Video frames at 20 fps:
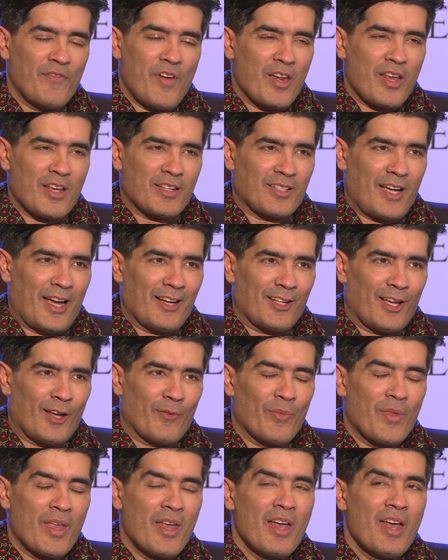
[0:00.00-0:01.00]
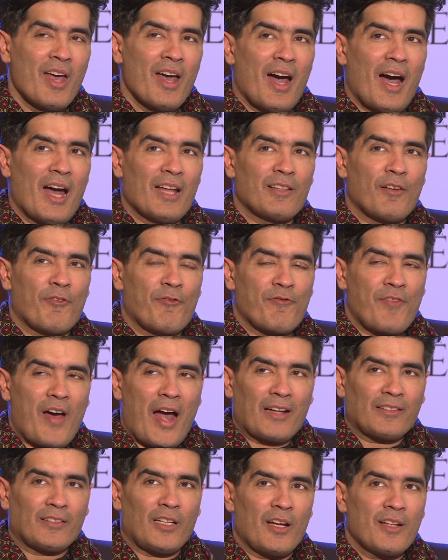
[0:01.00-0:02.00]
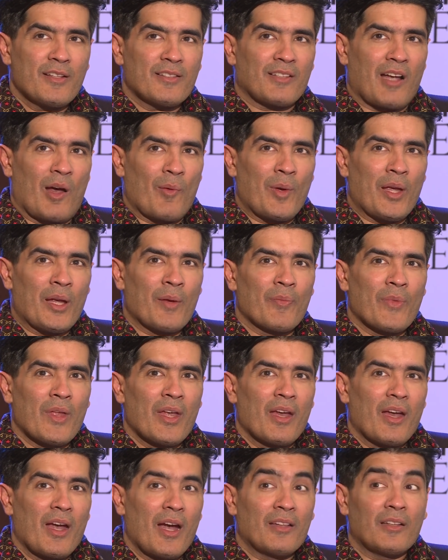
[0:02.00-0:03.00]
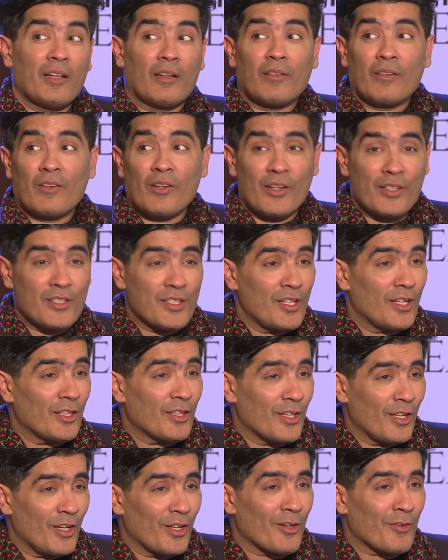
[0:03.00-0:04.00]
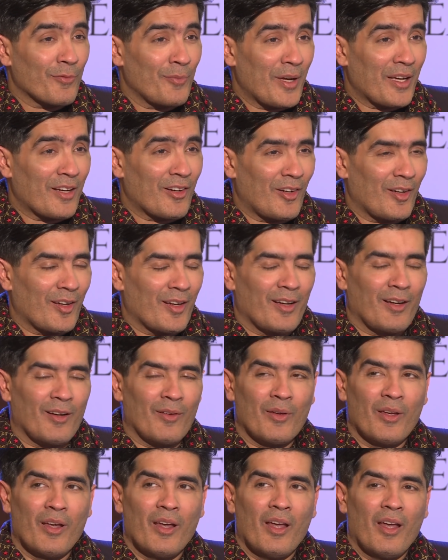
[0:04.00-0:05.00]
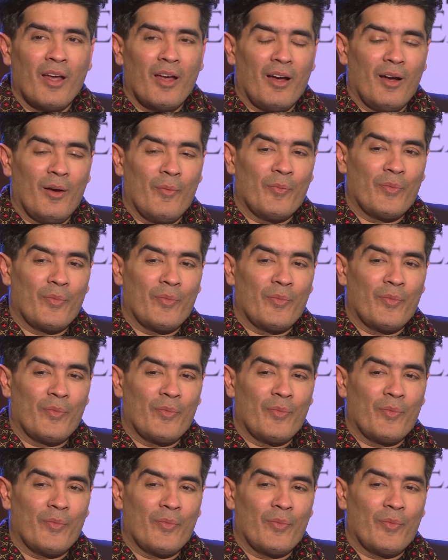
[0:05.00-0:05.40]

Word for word: very exciting, and the fact that it's coming in the 30th year of my career, yeah.